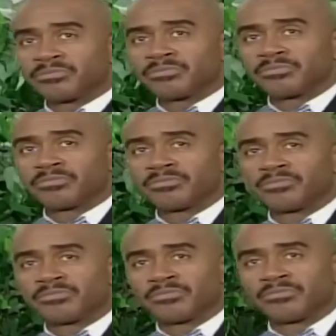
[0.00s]
Amen.
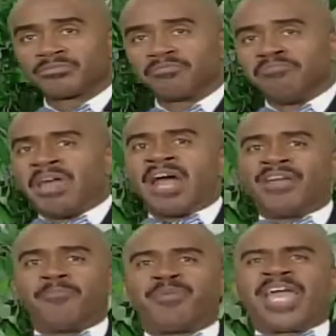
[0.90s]

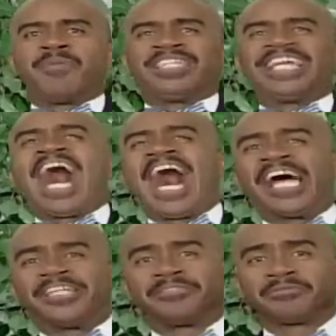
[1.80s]
Mary baby
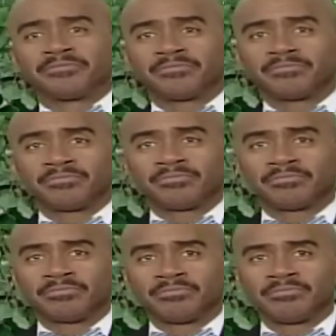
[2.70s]
died. Oh
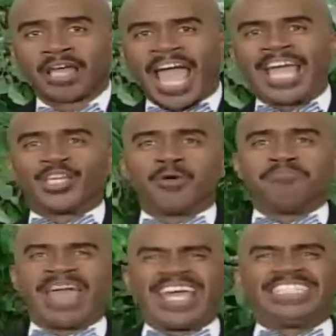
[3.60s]
yeah. And you
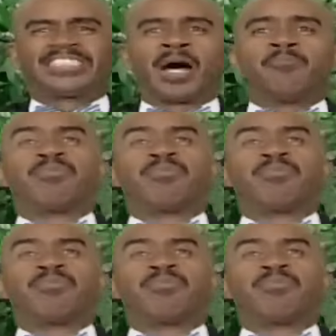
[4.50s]
made the